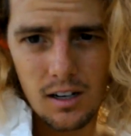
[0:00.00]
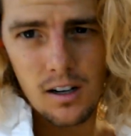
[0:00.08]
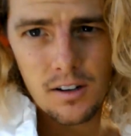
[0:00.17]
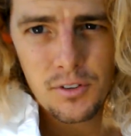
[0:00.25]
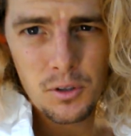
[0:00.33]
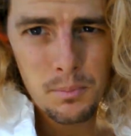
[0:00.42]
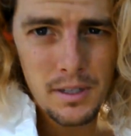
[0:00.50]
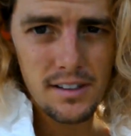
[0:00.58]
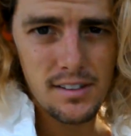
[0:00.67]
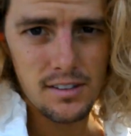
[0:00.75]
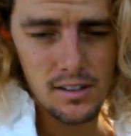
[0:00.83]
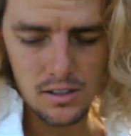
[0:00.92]
a few
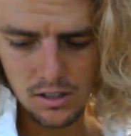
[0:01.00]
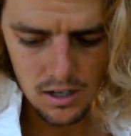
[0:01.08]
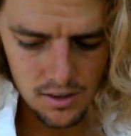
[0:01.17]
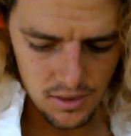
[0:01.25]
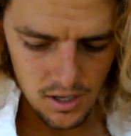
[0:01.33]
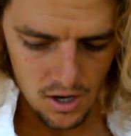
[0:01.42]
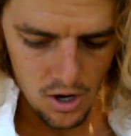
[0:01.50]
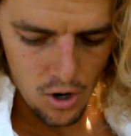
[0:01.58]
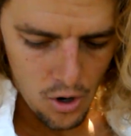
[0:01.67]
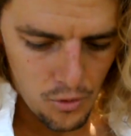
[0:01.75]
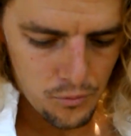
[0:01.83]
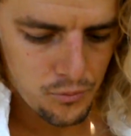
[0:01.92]
pieces of cloth
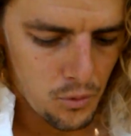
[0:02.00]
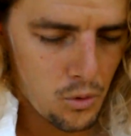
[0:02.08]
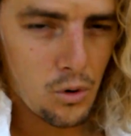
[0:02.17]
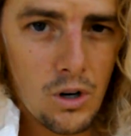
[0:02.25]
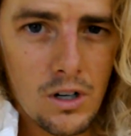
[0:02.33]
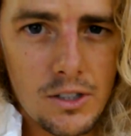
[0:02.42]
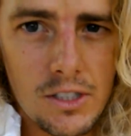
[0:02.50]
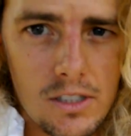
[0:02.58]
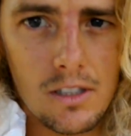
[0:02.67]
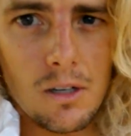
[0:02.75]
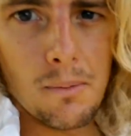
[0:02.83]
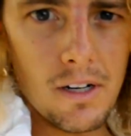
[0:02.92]
for just a
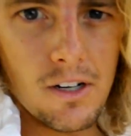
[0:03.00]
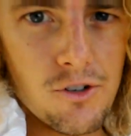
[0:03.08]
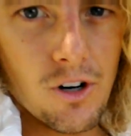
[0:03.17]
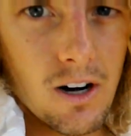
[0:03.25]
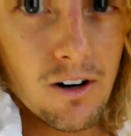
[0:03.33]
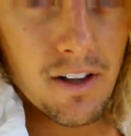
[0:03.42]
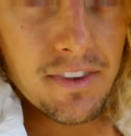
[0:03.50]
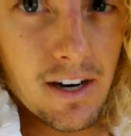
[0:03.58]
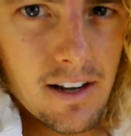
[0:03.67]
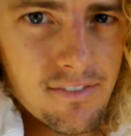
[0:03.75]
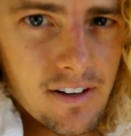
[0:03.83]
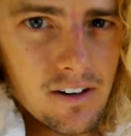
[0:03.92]
little bit of dry rot that
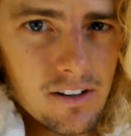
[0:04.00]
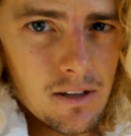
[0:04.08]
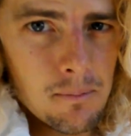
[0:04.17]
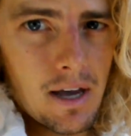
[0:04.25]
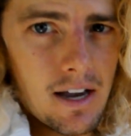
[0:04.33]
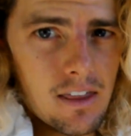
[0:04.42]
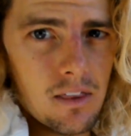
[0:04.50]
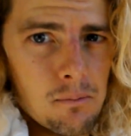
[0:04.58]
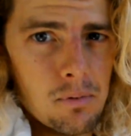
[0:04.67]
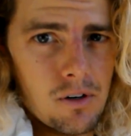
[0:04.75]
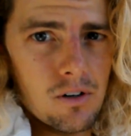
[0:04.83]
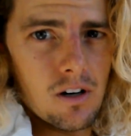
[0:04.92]
I found in the back of the boat.